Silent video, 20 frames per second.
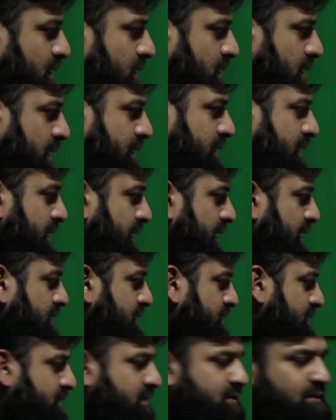And the
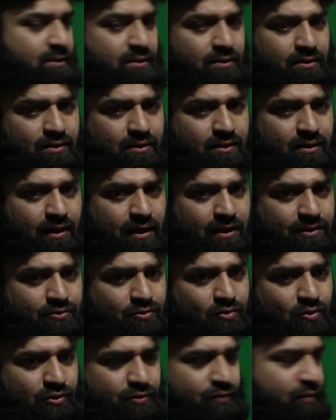rest case
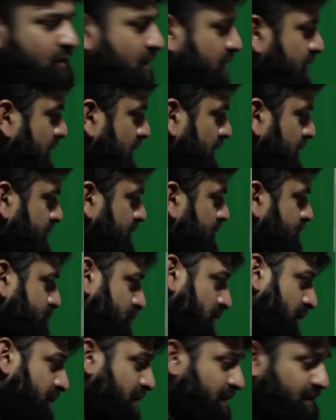goes for these
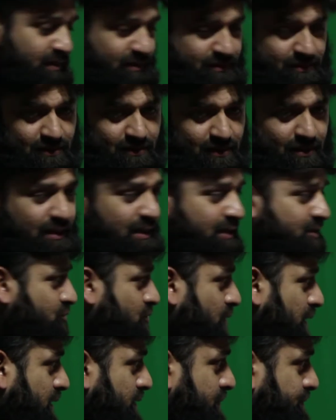two IP address as
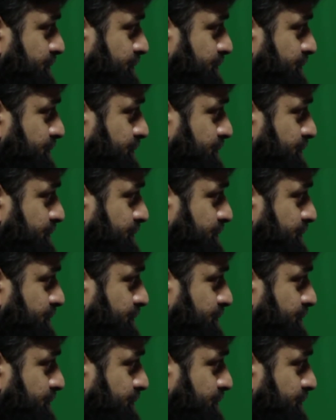well.